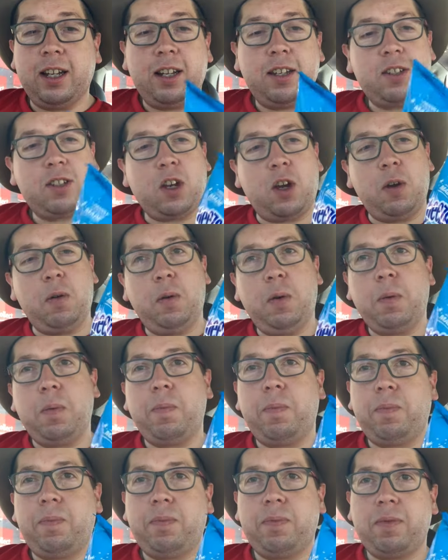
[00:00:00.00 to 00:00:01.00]
So
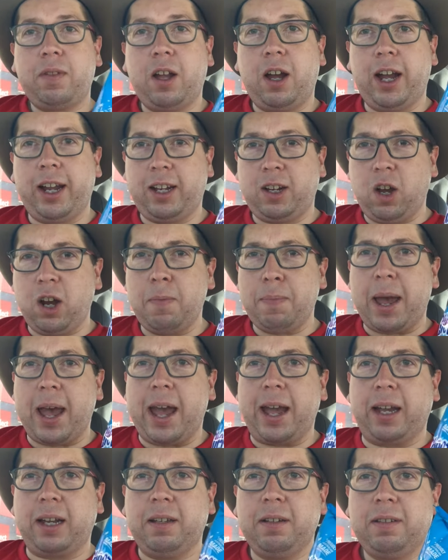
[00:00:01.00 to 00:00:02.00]
I got a
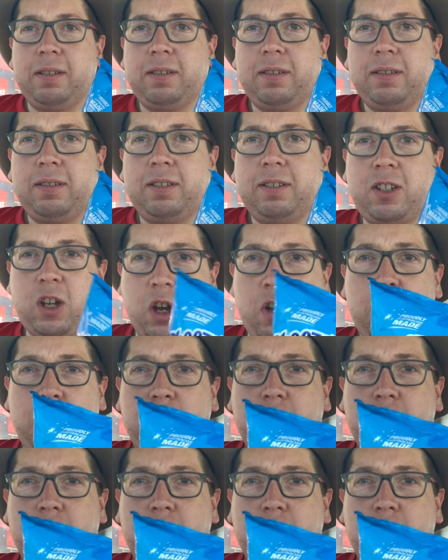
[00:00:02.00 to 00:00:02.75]
bag. So